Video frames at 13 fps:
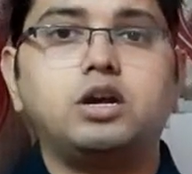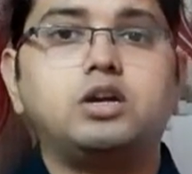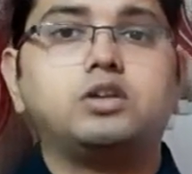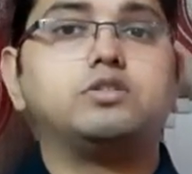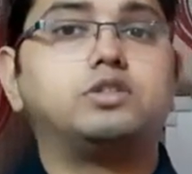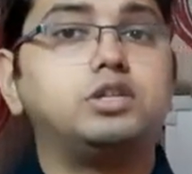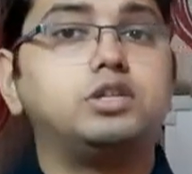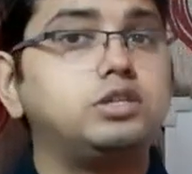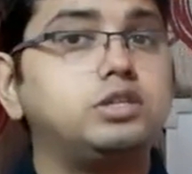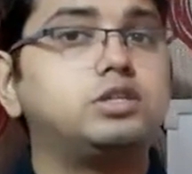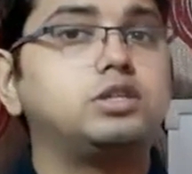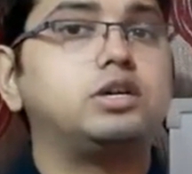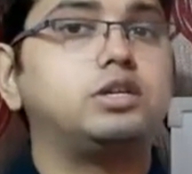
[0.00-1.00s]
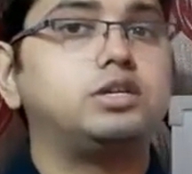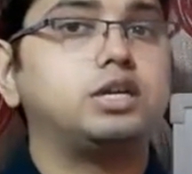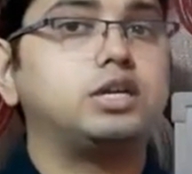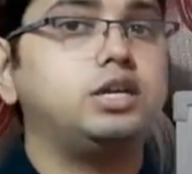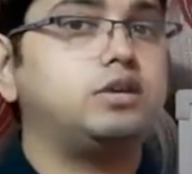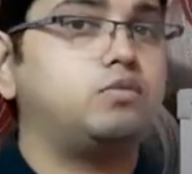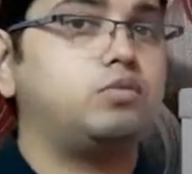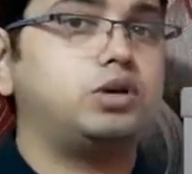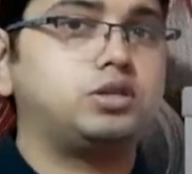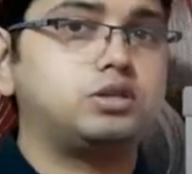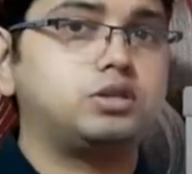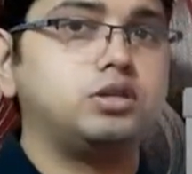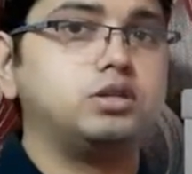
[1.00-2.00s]
So this is a technique
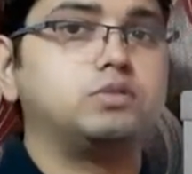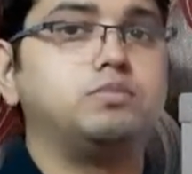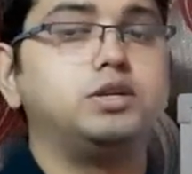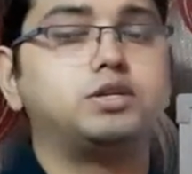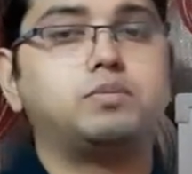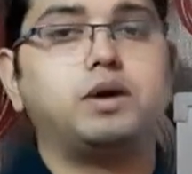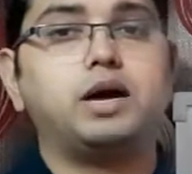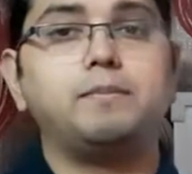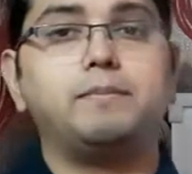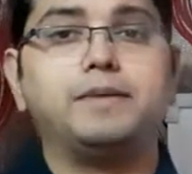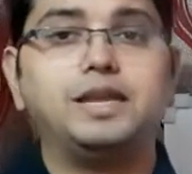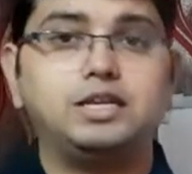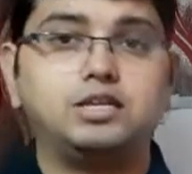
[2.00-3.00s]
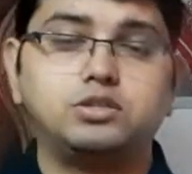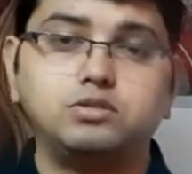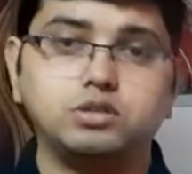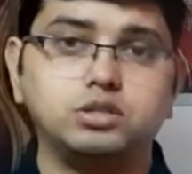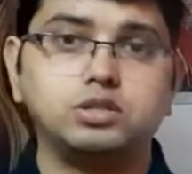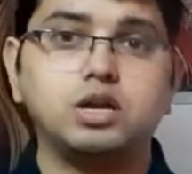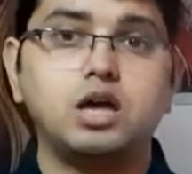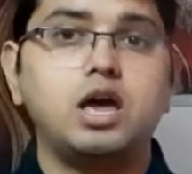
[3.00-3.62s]
which is missed by many students,